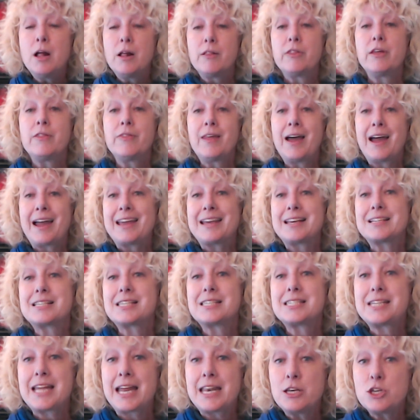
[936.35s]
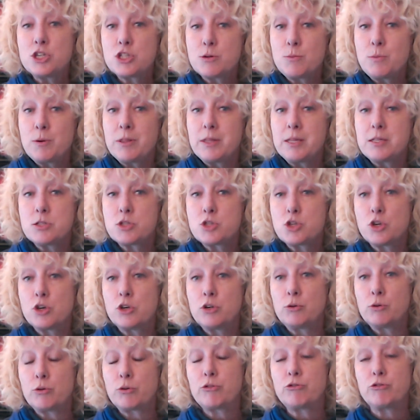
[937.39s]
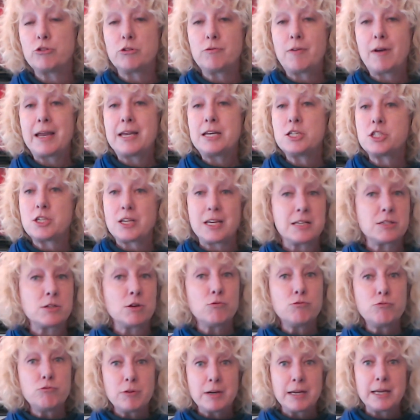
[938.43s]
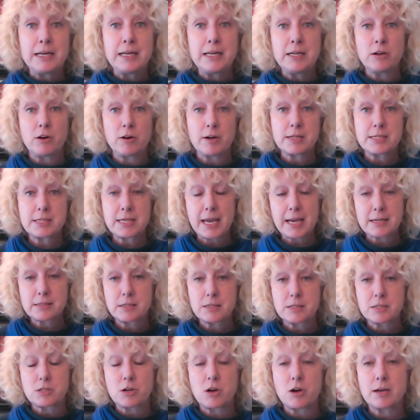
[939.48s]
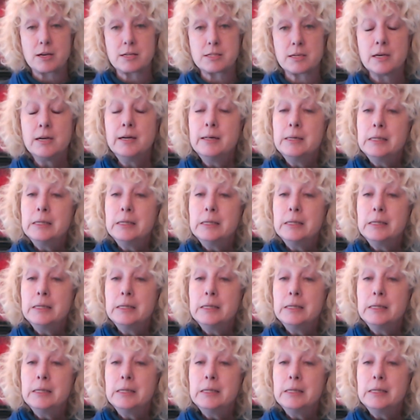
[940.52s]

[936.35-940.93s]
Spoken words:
then that extension with internal through range is a really nice exercise.